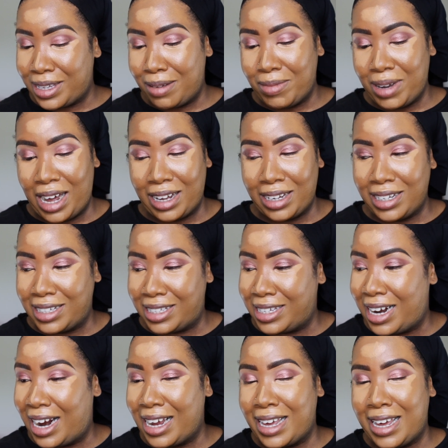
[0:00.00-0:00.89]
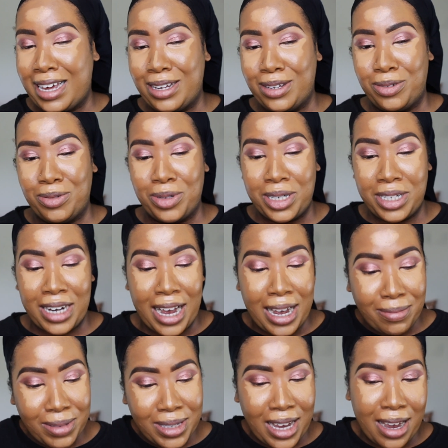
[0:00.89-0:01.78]
I'm like, listen, I can't use
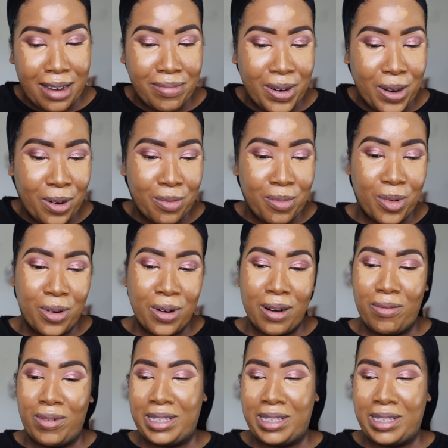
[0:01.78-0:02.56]
Shape Tape no more.